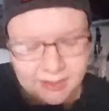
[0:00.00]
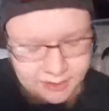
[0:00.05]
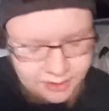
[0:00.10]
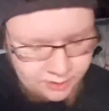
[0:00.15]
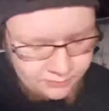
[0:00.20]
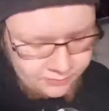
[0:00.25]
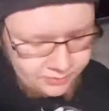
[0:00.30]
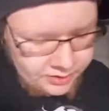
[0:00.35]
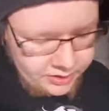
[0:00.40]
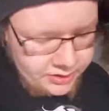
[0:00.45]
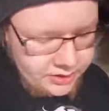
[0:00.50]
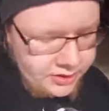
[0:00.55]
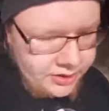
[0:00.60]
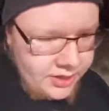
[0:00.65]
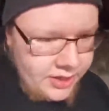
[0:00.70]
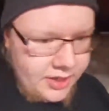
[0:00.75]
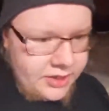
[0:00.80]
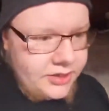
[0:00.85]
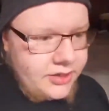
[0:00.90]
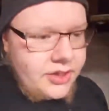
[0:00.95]
number.
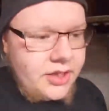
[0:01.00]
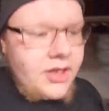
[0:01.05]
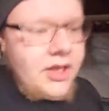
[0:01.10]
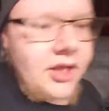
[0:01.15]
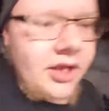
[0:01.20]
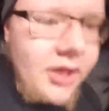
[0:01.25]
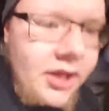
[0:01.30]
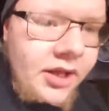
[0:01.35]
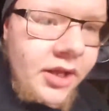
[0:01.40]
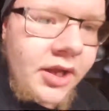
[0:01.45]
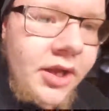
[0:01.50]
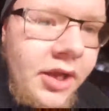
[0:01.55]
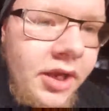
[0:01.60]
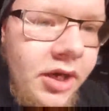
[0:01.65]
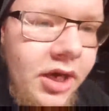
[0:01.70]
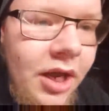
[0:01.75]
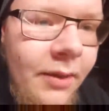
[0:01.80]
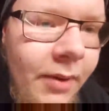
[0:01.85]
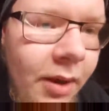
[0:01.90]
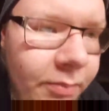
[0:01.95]
And
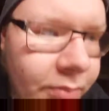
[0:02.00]
now my